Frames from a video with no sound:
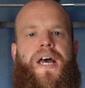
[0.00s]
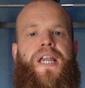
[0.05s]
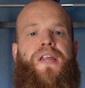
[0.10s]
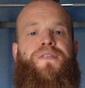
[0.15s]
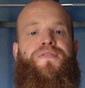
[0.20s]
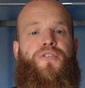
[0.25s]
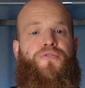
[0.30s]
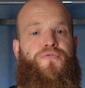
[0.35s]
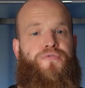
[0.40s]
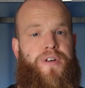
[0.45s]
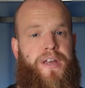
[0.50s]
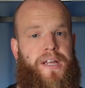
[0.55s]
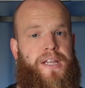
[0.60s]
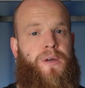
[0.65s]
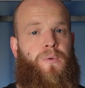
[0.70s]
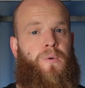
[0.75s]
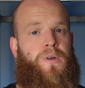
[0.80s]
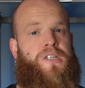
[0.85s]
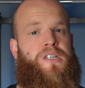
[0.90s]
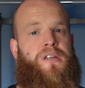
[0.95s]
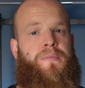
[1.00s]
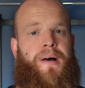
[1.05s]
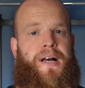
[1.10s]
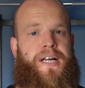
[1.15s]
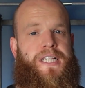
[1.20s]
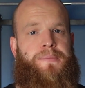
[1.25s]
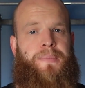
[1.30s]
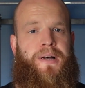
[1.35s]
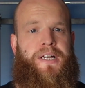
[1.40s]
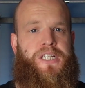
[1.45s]
And if you really want to
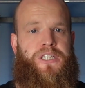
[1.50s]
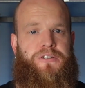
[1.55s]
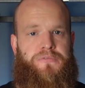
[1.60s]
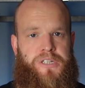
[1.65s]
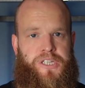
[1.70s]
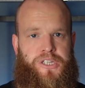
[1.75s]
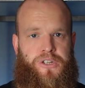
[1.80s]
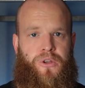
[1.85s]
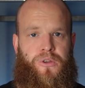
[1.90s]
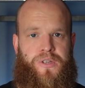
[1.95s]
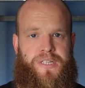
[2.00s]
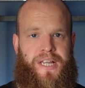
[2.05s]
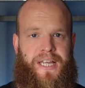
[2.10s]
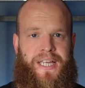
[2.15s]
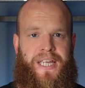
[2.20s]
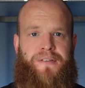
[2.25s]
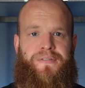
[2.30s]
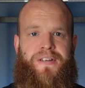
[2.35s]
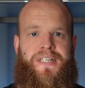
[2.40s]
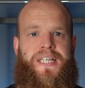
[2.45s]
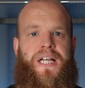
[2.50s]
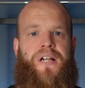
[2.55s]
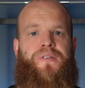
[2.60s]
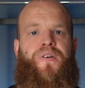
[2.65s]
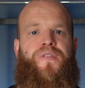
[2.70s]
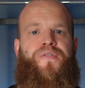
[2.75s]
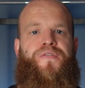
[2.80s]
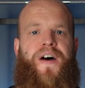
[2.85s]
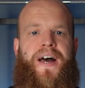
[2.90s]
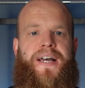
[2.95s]
maximize your results and give
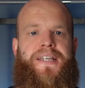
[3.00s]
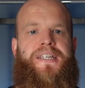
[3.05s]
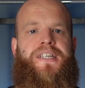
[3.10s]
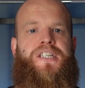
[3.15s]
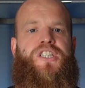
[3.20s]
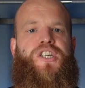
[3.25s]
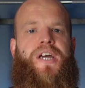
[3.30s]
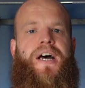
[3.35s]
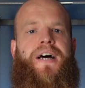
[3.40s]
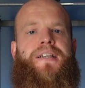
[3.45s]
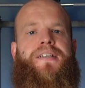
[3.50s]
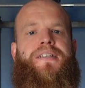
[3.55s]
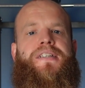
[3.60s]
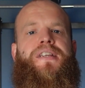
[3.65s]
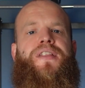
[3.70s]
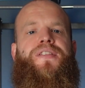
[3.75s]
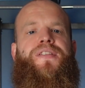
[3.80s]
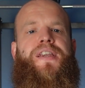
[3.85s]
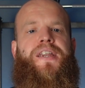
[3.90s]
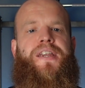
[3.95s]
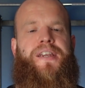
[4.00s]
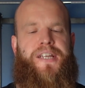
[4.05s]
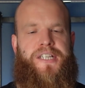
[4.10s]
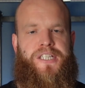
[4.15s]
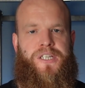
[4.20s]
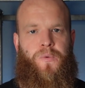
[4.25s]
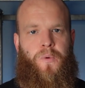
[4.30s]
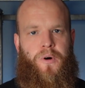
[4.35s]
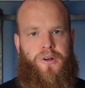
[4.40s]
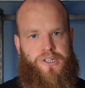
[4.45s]
yourself a fighting chance, then you
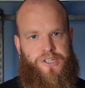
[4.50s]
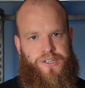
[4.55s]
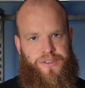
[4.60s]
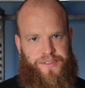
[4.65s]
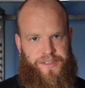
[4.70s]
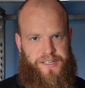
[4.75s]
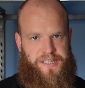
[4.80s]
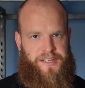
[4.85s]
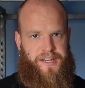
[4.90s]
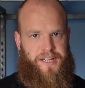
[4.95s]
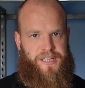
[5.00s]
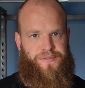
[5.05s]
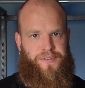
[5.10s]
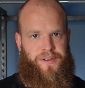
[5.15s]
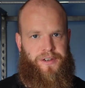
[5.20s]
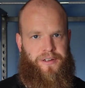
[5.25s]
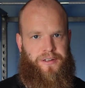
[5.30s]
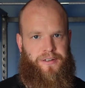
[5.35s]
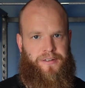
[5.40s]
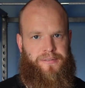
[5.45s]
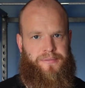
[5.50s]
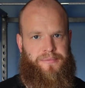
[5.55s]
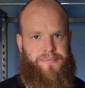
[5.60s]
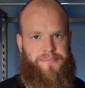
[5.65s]
need to watch this next video.